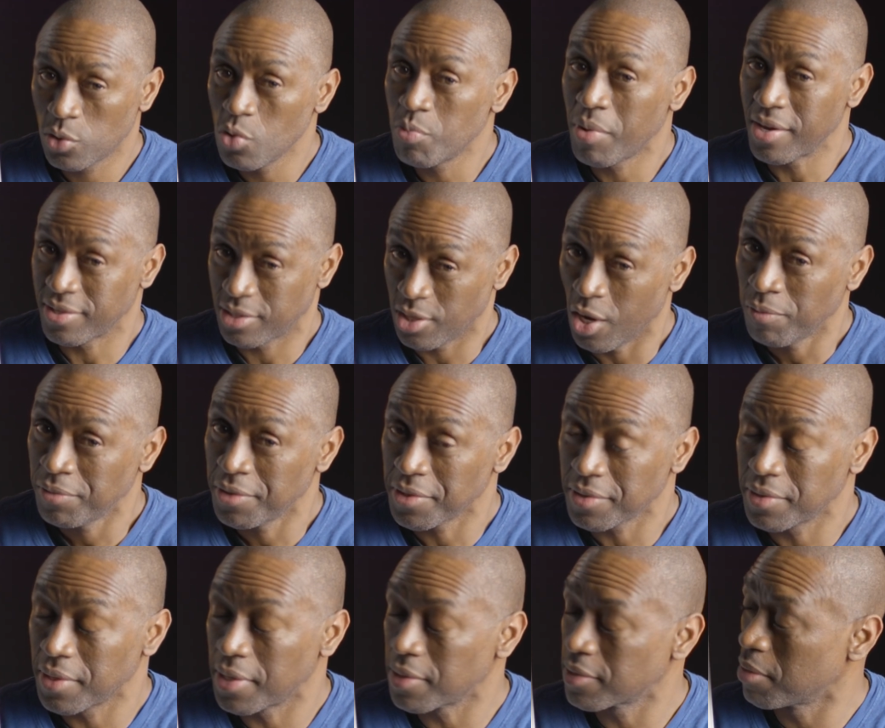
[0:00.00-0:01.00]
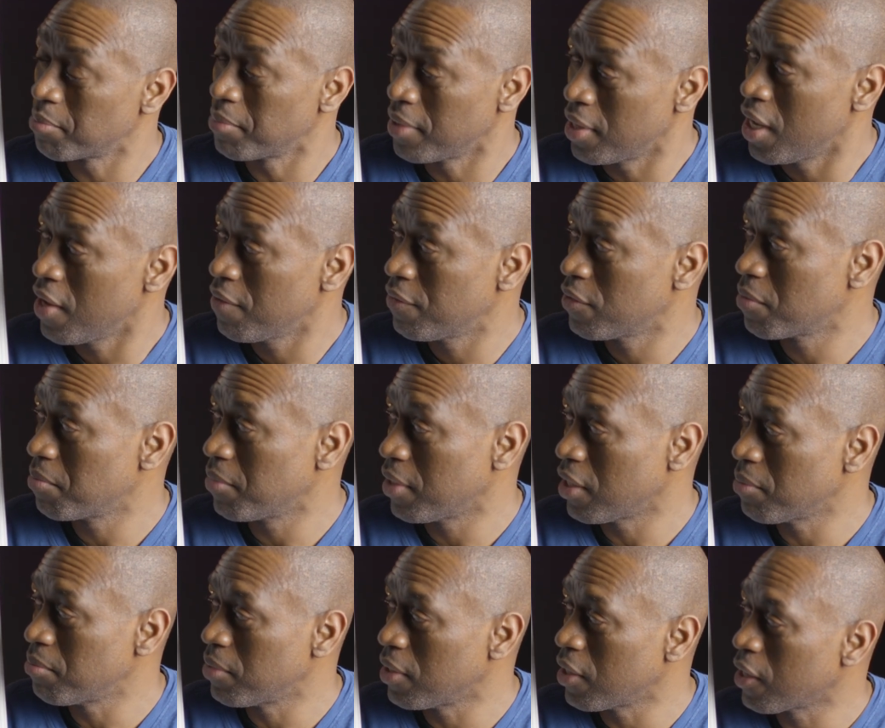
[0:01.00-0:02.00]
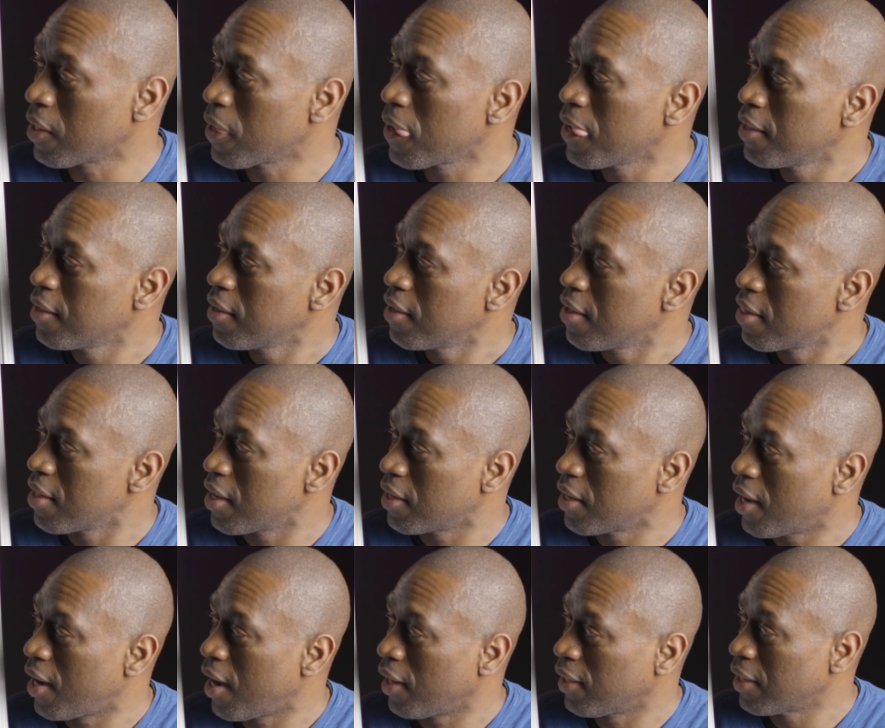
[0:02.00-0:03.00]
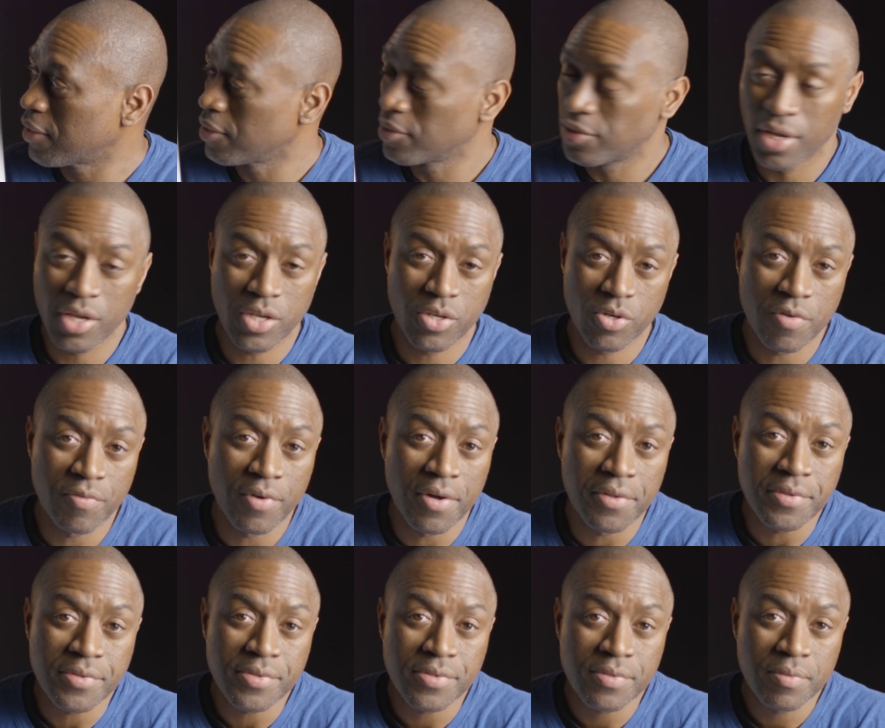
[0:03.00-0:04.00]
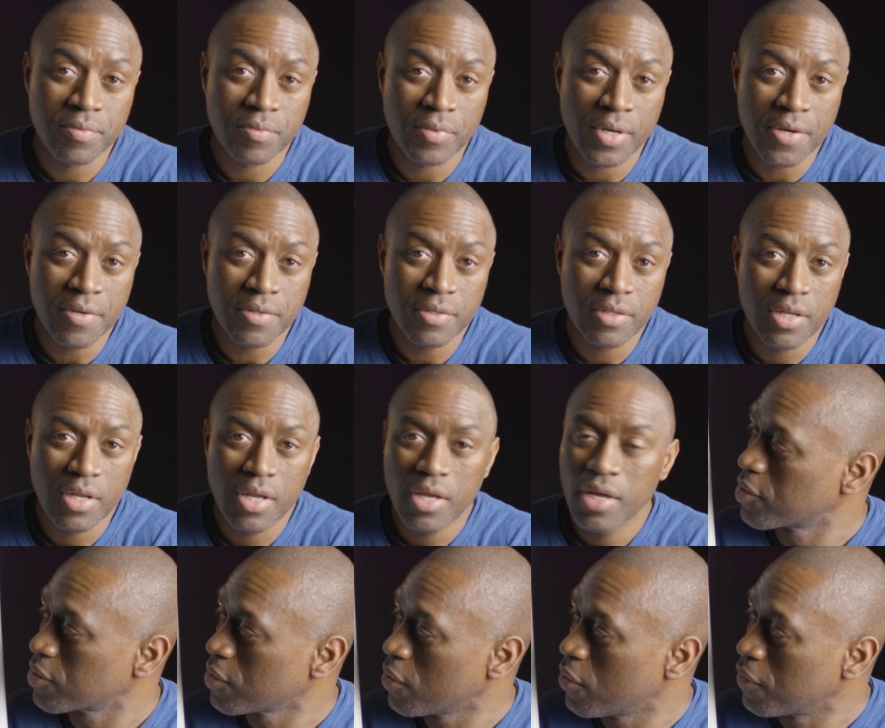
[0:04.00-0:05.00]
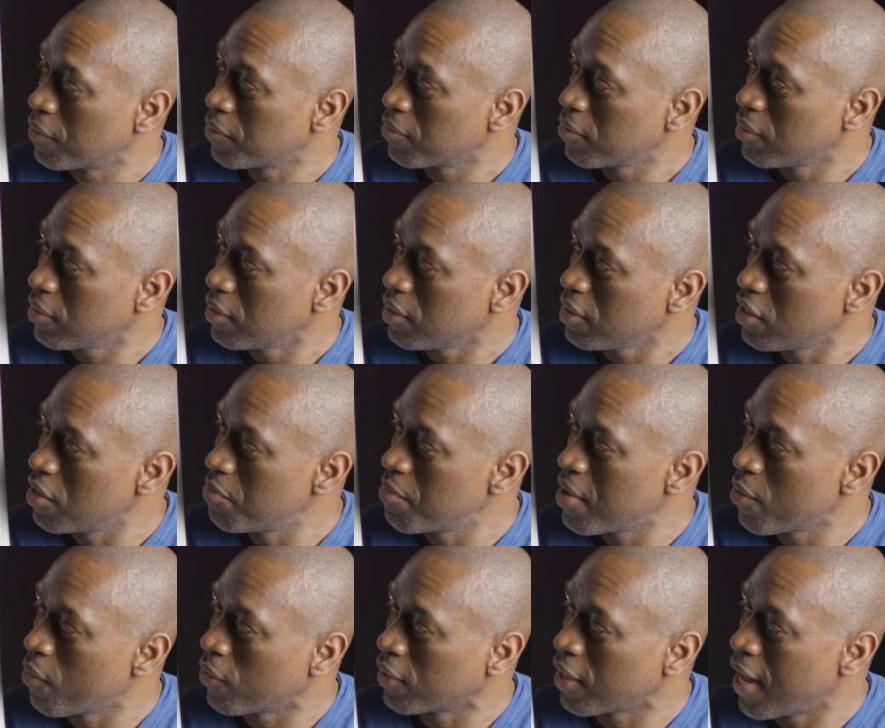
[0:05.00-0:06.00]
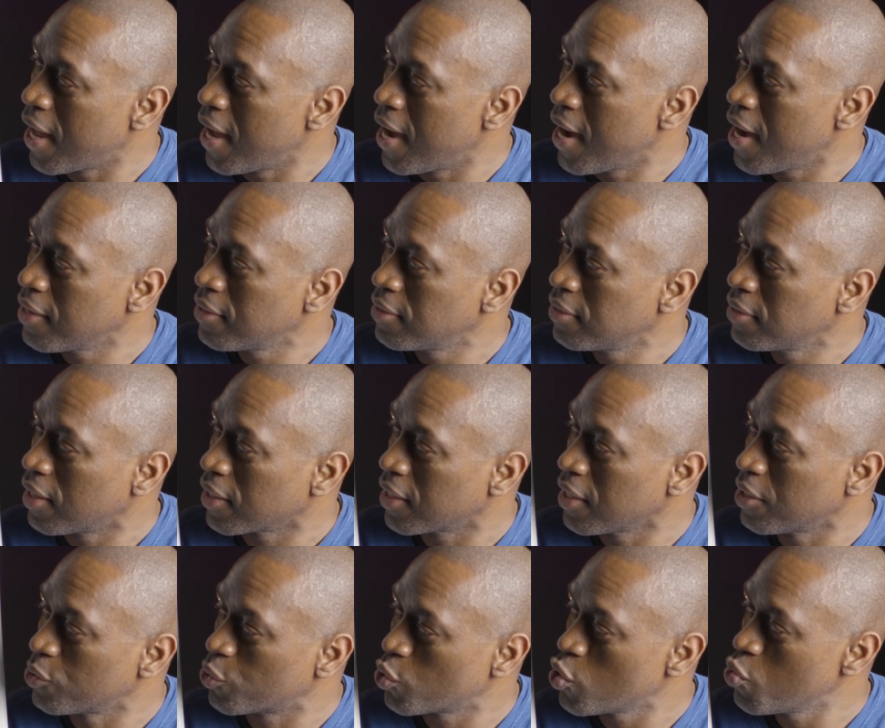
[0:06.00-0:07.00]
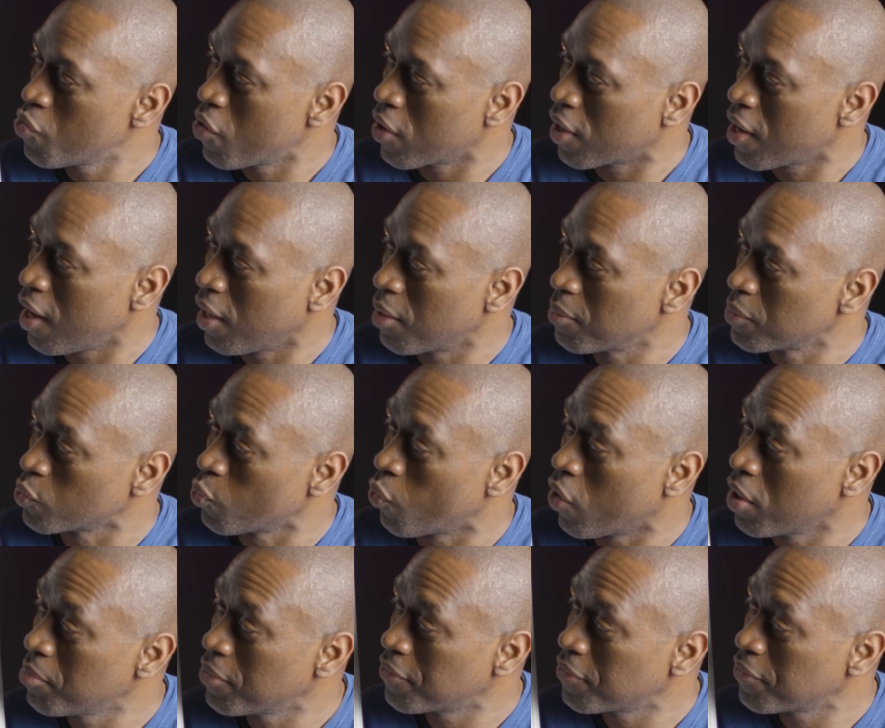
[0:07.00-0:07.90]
my selflessness, a behavior may be that I like to take care of others, right? So you may want to add, again, 2 more columns, one